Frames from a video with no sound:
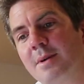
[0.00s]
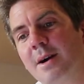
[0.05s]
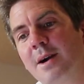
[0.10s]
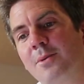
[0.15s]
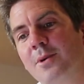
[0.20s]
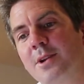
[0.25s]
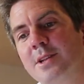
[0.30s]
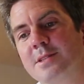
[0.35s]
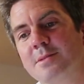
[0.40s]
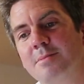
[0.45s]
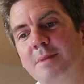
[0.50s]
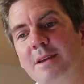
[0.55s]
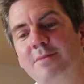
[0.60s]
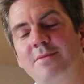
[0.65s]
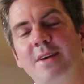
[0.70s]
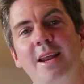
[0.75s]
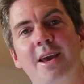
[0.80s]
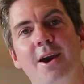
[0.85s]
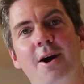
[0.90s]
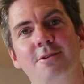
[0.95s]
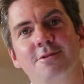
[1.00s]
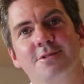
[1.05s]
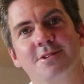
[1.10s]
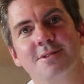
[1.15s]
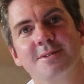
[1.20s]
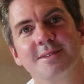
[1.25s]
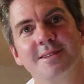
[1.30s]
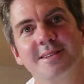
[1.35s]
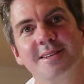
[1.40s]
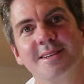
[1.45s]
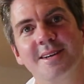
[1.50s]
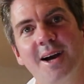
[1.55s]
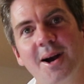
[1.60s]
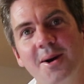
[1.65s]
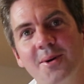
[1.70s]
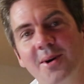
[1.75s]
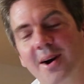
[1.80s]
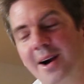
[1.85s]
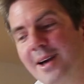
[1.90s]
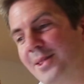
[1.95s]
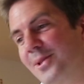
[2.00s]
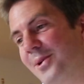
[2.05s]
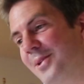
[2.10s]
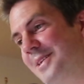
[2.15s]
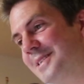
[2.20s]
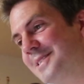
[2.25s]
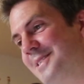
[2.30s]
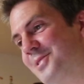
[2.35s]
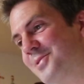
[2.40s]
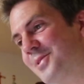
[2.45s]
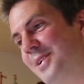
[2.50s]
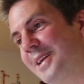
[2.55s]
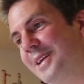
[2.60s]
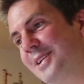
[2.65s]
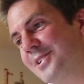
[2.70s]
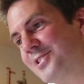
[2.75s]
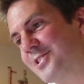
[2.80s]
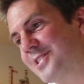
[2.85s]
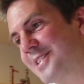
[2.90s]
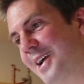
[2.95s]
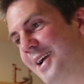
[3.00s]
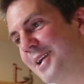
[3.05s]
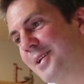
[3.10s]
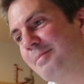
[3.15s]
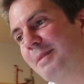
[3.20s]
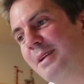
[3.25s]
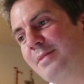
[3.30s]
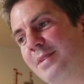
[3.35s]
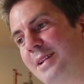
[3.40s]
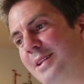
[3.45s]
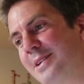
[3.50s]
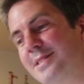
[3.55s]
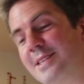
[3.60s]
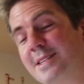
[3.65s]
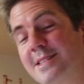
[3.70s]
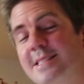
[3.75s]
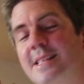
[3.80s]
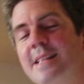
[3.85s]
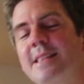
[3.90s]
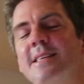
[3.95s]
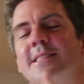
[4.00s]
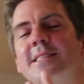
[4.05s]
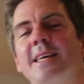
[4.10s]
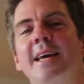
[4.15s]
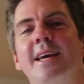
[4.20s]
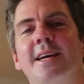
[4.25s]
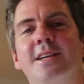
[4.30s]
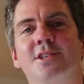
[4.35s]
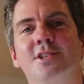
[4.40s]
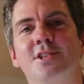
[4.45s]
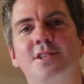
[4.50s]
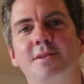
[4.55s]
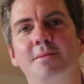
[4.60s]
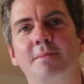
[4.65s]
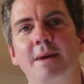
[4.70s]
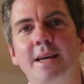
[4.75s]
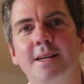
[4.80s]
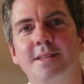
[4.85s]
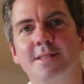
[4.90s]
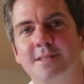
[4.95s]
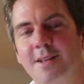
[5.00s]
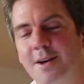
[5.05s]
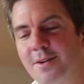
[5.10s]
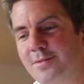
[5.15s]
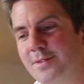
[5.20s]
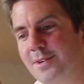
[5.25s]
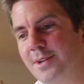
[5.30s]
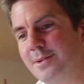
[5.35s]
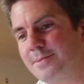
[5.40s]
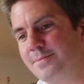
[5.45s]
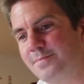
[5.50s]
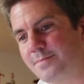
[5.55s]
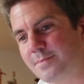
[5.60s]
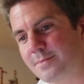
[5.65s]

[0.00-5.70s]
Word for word: But I wanted to make videos. Well, I thought this is really interesting. I can make videos. I just had this itch to make stuff, you know.